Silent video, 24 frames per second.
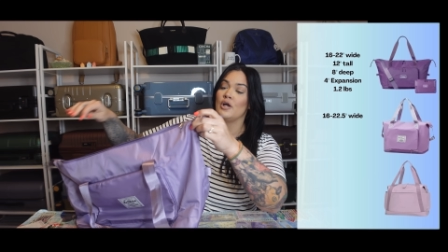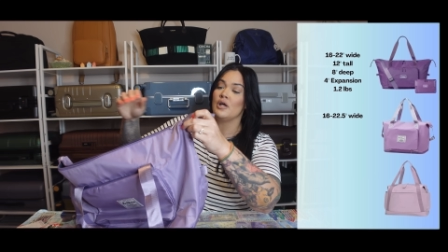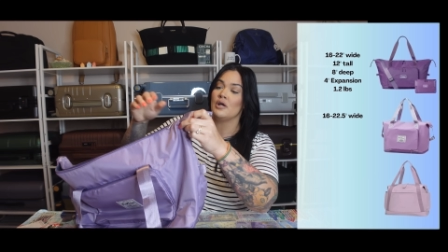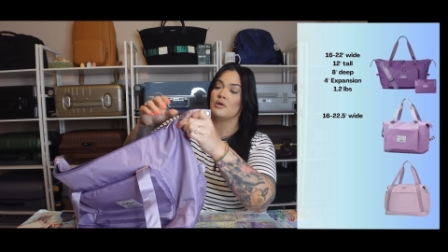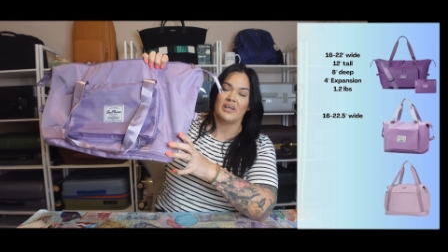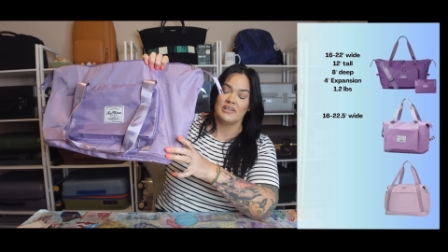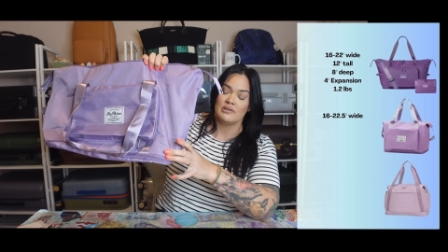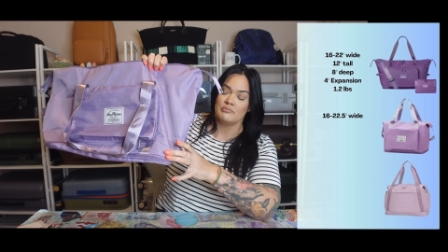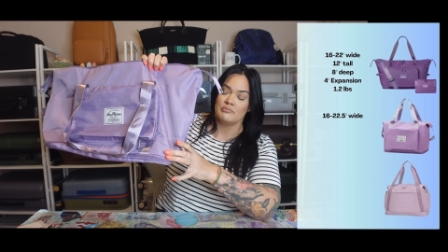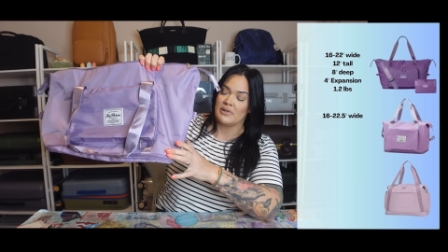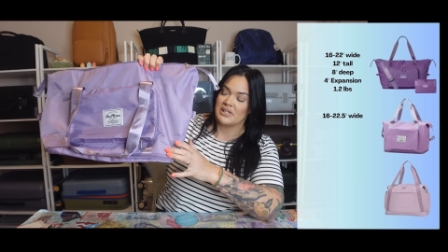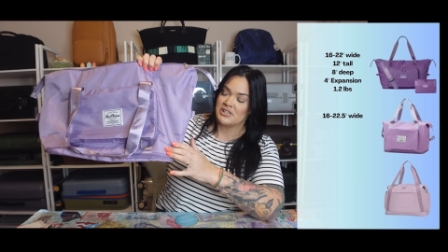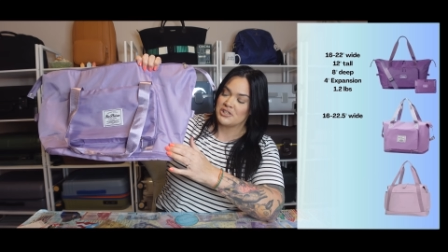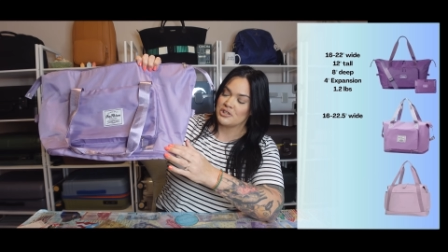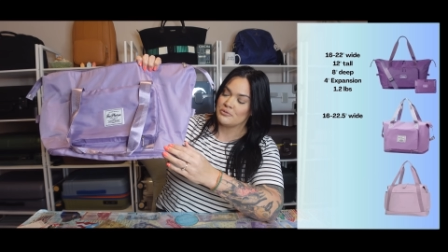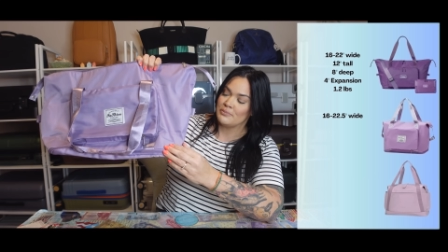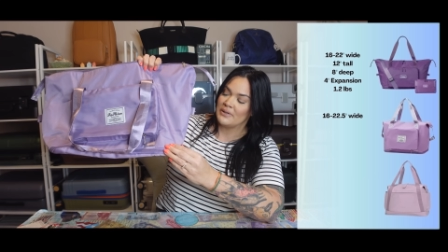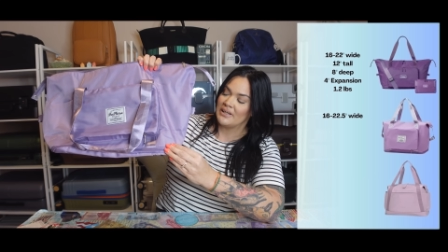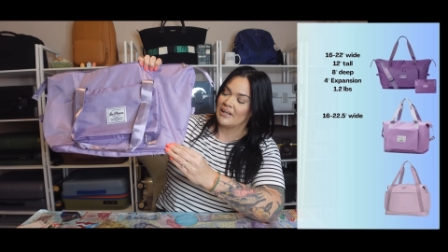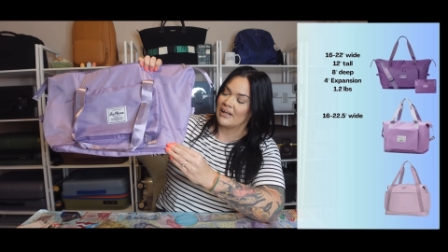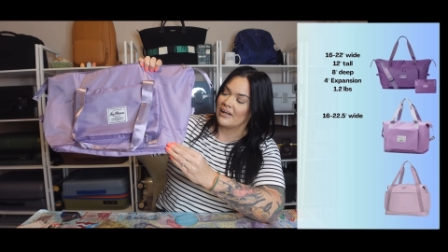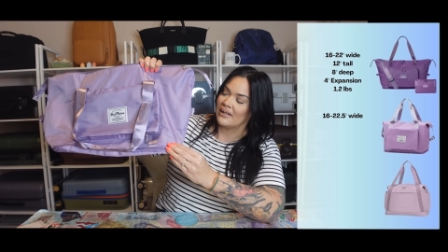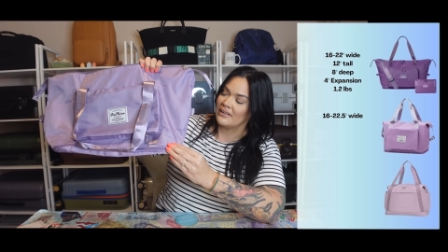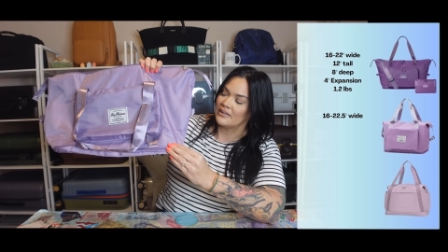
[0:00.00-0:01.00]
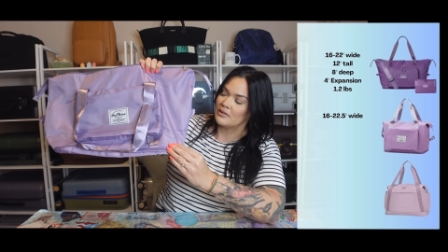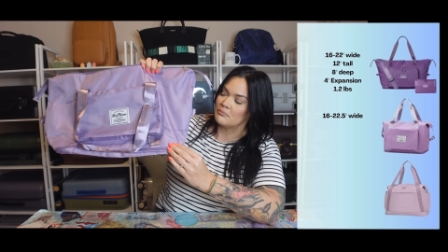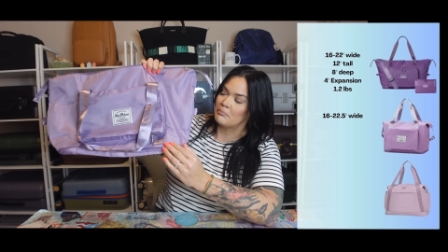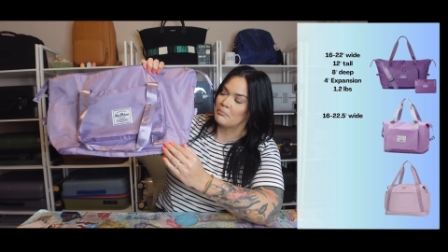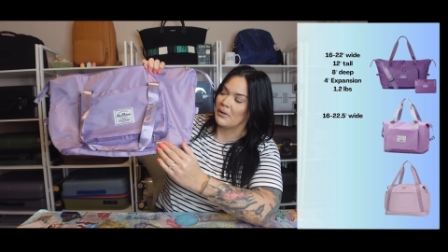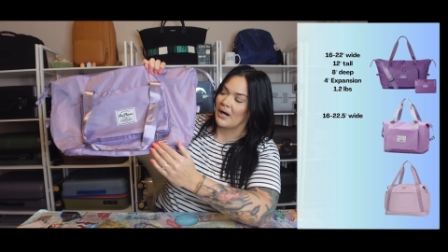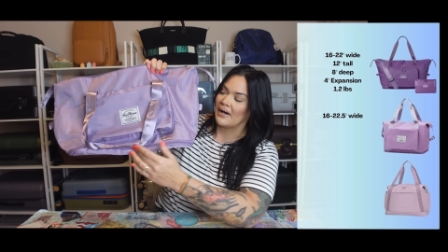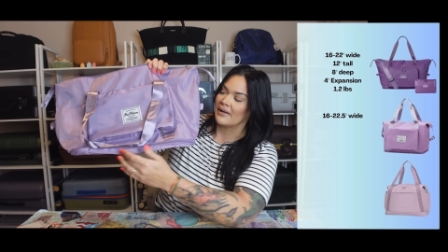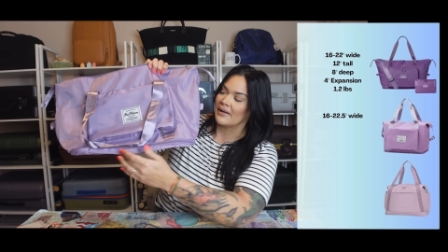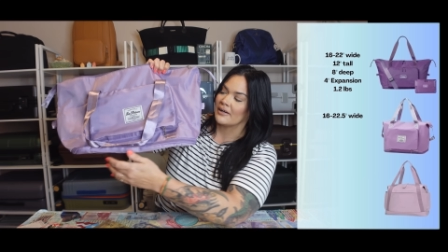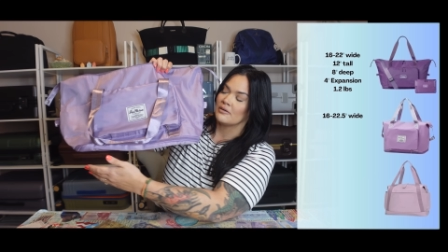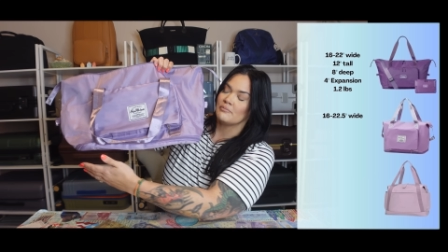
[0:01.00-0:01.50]
and the measurement on the
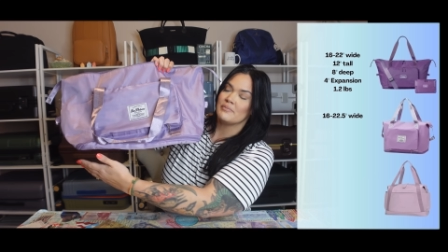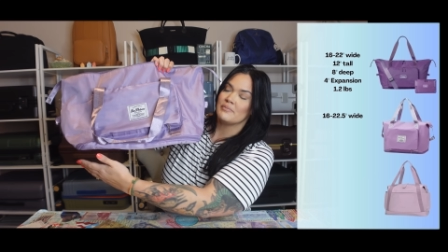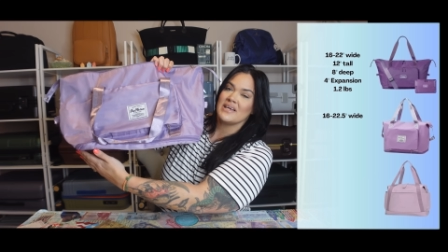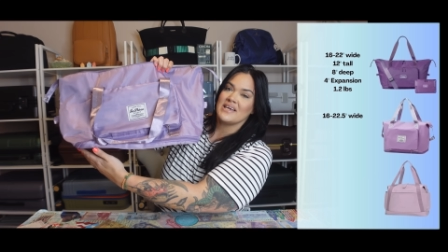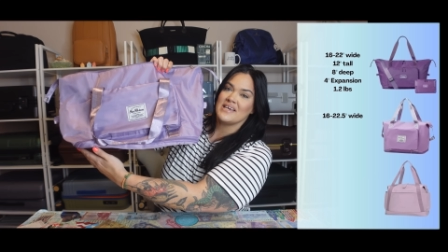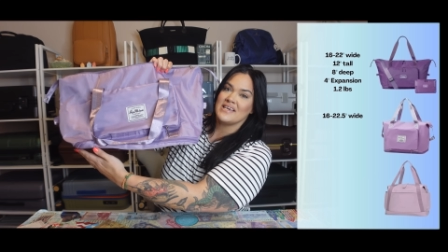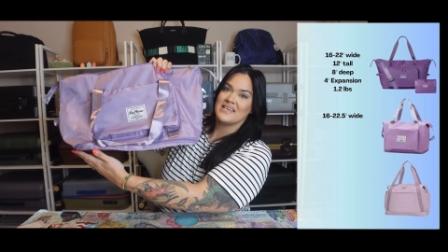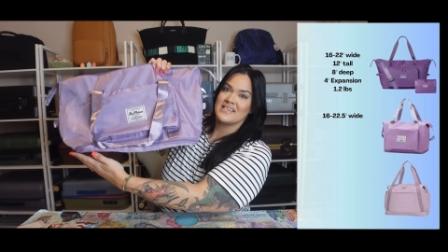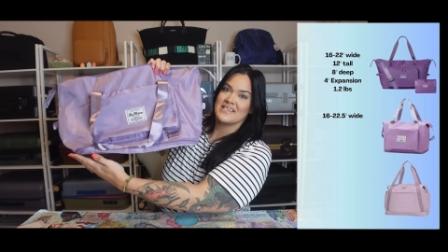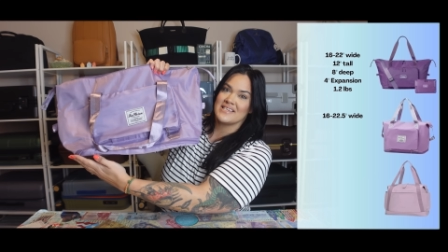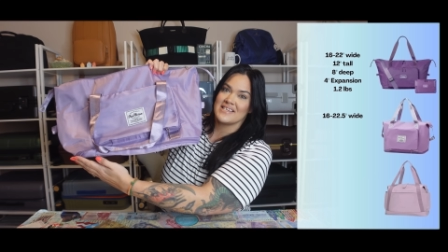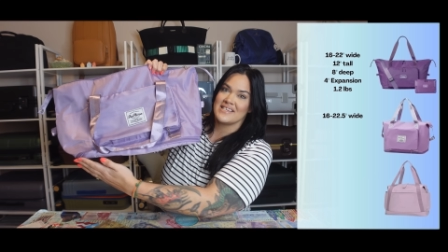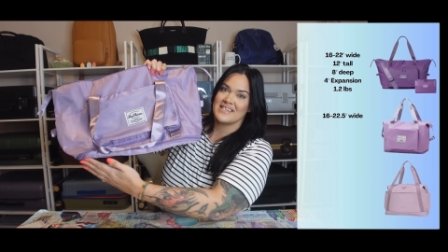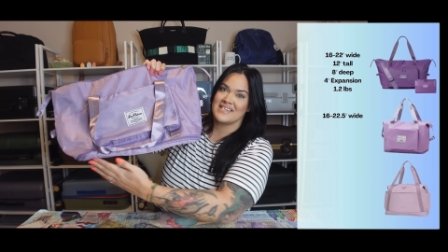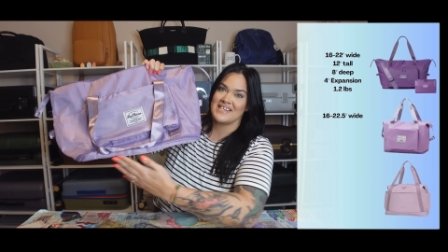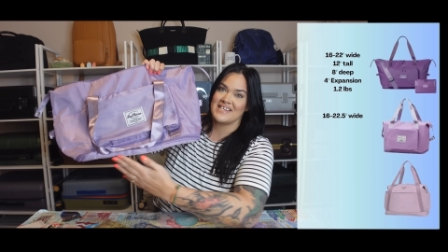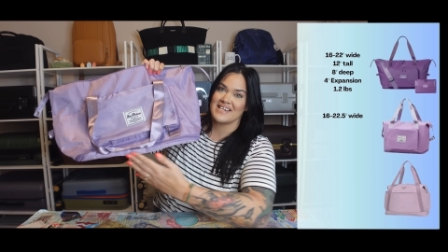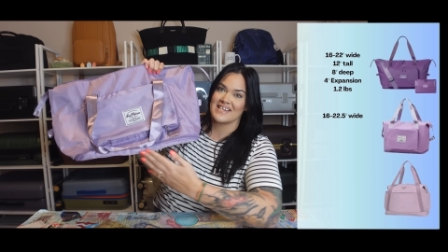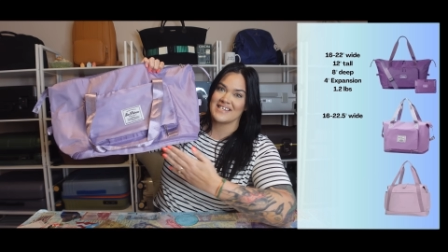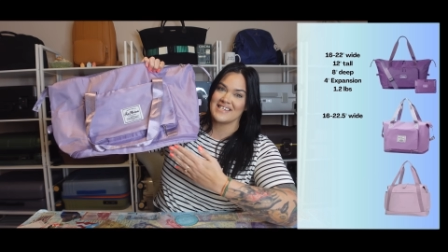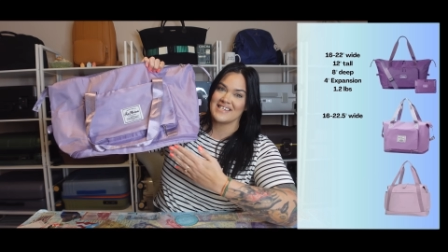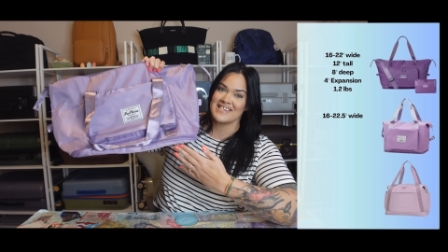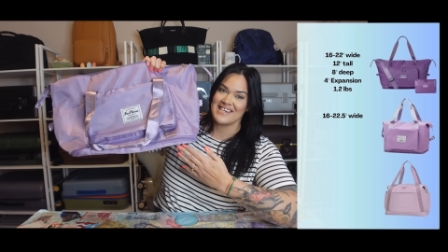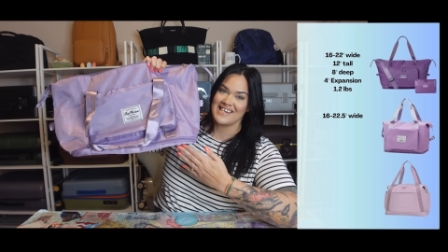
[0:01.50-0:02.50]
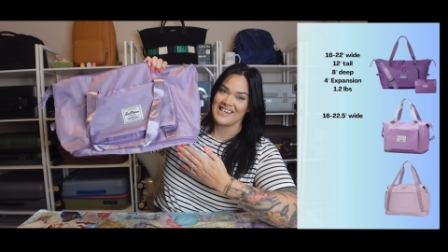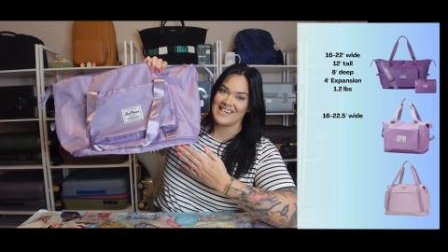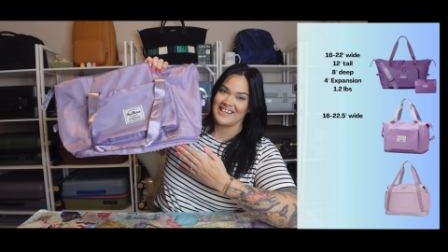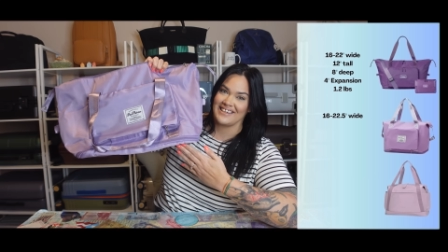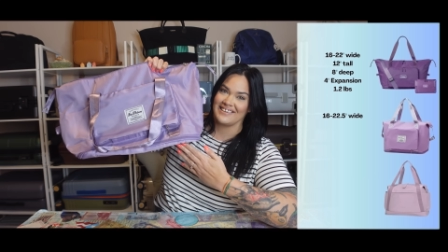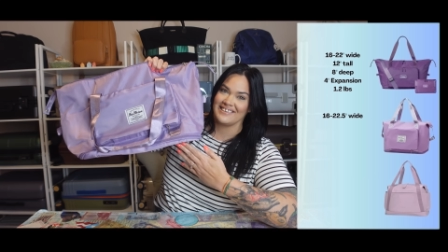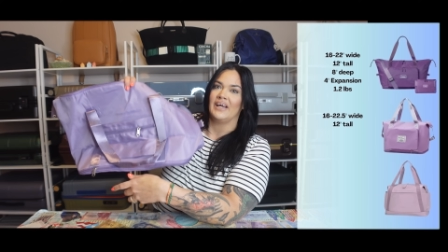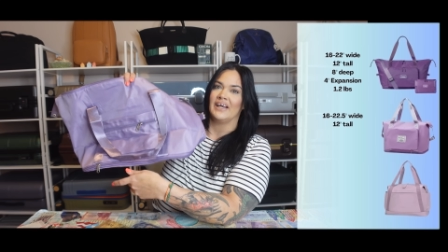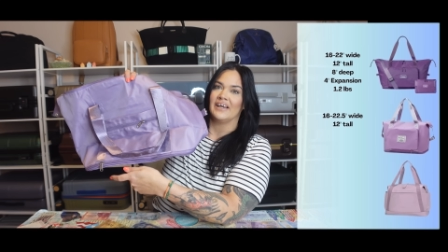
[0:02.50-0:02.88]
bottom is 16.